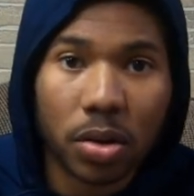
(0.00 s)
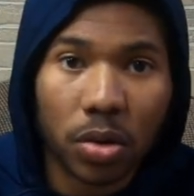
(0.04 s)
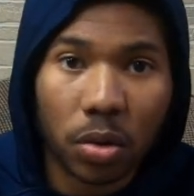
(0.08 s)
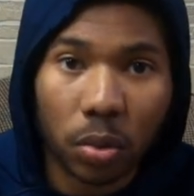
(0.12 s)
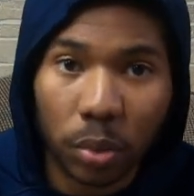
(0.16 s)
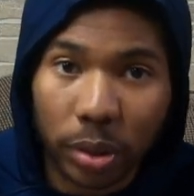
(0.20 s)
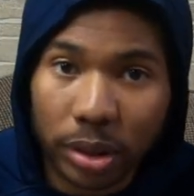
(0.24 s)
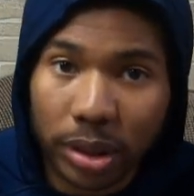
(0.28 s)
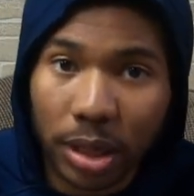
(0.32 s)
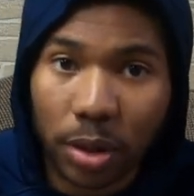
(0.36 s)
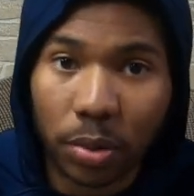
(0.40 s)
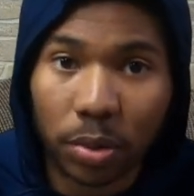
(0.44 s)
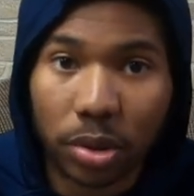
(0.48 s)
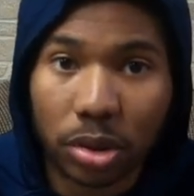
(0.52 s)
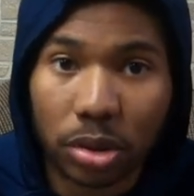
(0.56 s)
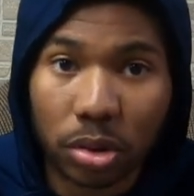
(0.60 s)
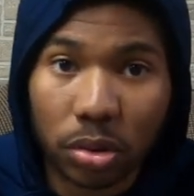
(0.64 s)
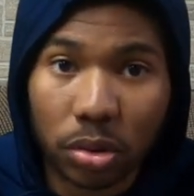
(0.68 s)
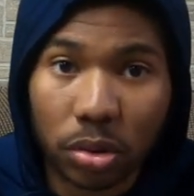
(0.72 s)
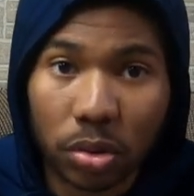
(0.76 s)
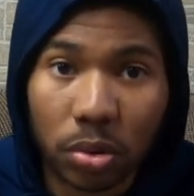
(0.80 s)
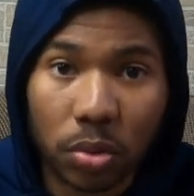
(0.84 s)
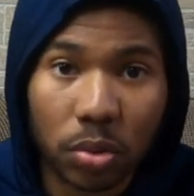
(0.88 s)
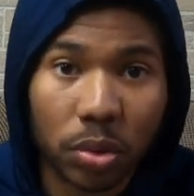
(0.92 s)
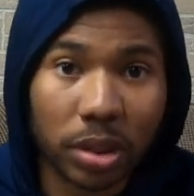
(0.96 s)
What they would
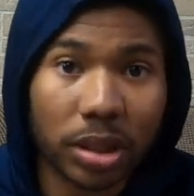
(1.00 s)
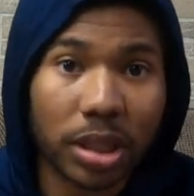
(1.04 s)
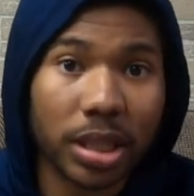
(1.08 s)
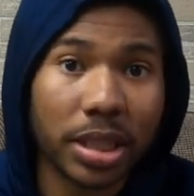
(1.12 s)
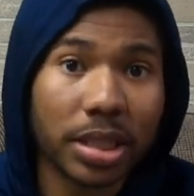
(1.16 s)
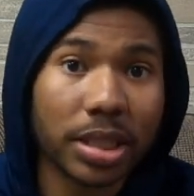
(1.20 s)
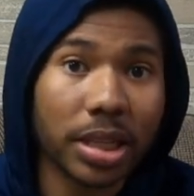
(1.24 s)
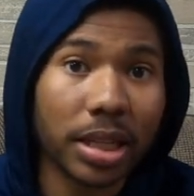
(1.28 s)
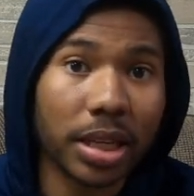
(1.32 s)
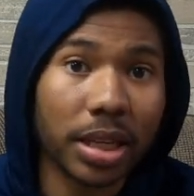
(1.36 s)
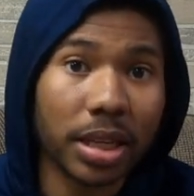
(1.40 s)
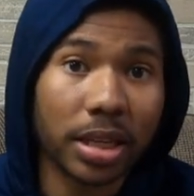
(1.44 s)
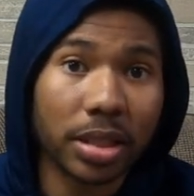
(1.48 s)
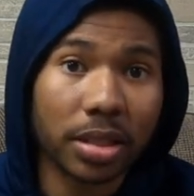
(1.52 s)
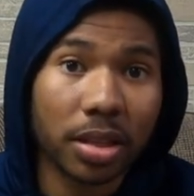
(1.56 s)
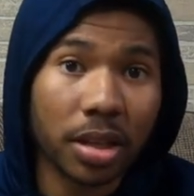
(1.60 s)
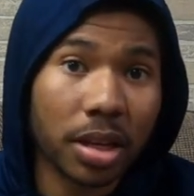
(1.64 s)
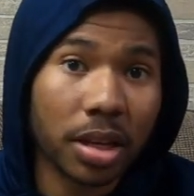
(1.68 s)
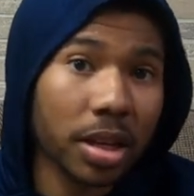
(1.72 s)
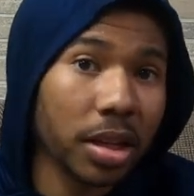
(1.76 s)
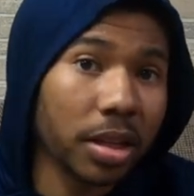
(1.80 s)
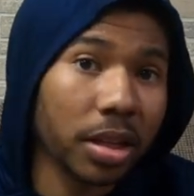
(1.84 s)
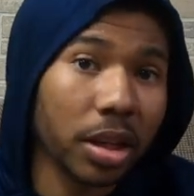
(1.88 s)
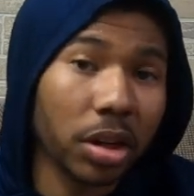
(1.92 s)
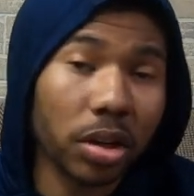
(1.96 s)
do with this is
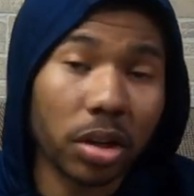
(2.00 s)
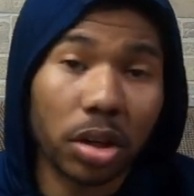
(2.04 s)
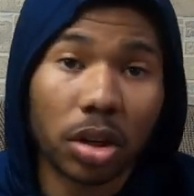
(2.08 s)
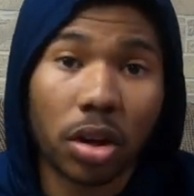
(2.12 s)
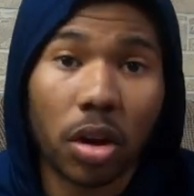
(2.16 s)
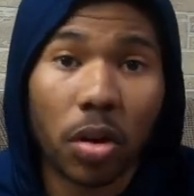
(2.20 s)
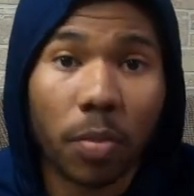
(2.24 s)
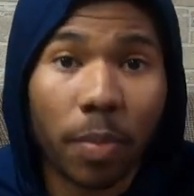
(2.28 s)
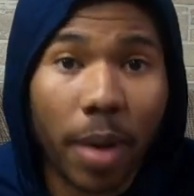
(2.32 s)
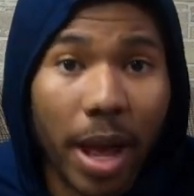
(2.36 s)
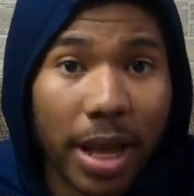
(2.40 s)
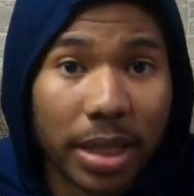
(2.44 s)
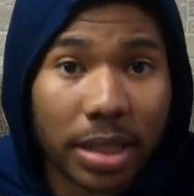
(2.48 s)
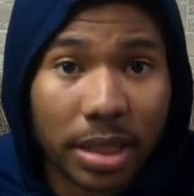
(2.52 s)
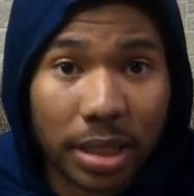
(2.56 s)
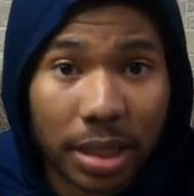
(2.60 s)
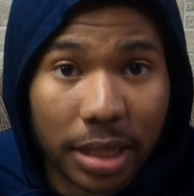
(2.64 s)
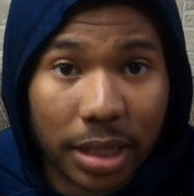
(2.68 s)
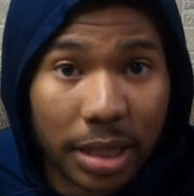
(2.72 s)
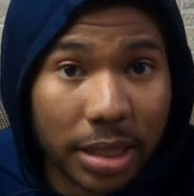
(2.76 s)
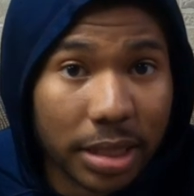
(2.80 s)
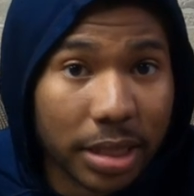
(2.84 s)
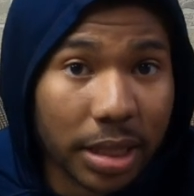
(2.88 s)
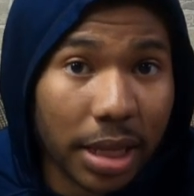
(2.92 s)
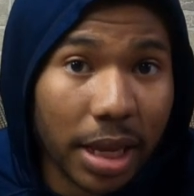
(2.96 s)
they're going to go back to the
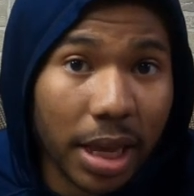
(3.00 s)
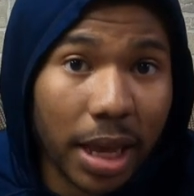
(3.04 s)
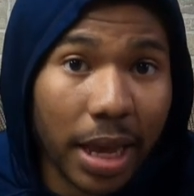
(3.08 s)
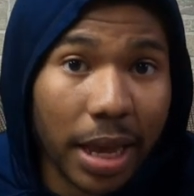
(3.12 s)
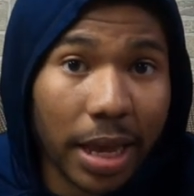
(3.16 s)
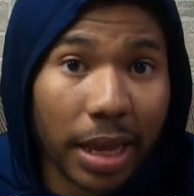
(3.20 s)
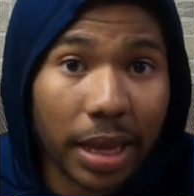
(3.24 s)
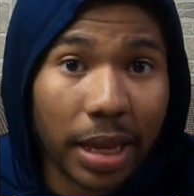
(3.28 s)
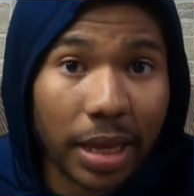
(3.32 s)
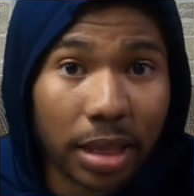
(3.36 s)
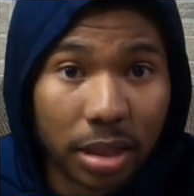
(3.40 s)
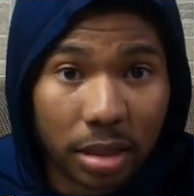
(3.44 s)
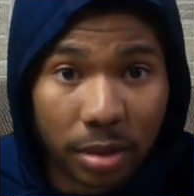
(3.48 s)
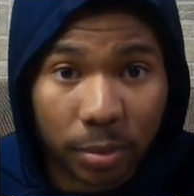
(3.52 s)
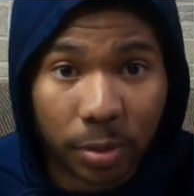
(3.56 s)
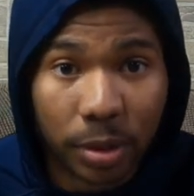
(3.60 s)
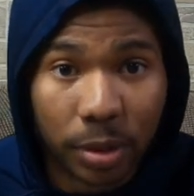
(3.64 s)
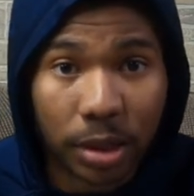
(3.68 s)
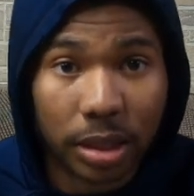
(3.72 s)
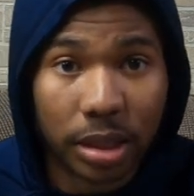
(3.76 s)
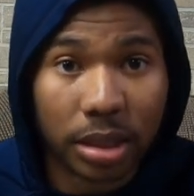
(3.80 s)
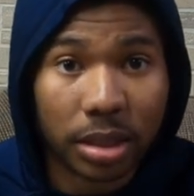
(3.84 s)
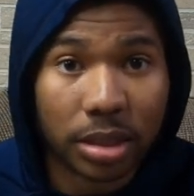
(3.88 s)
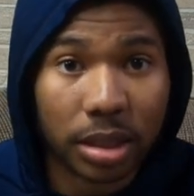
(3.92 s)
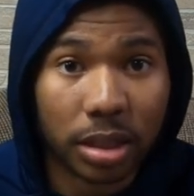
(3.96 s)
N C double A
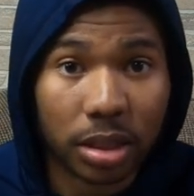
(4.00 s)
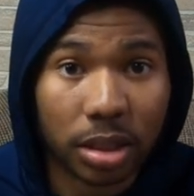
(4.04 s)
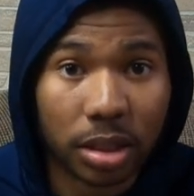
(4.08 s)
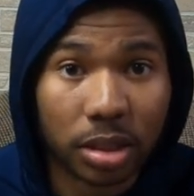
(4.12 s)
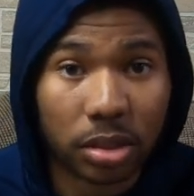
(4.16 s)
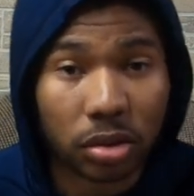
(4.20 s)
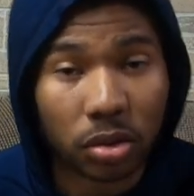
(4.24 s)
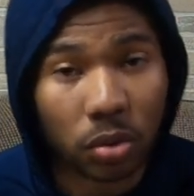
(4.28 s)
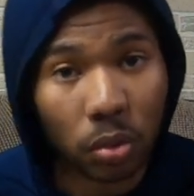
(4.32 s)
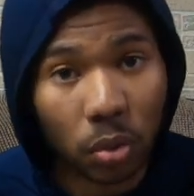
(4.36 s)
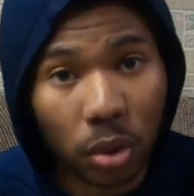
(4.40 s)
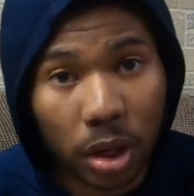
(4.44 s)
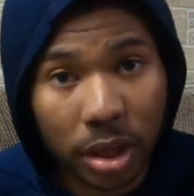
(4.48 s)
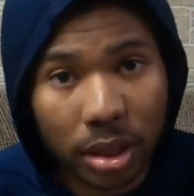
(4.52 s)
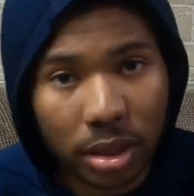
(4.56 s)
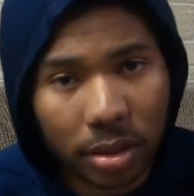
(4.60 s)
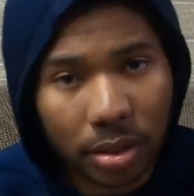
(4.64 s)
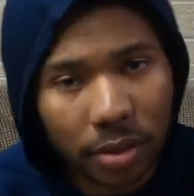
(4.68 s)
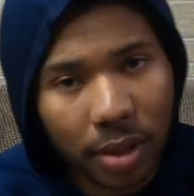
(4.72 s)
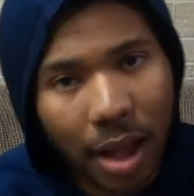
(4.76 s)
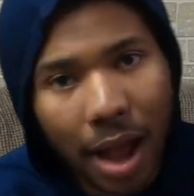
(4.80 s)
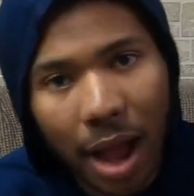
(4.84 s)
Eligibility Center to, one,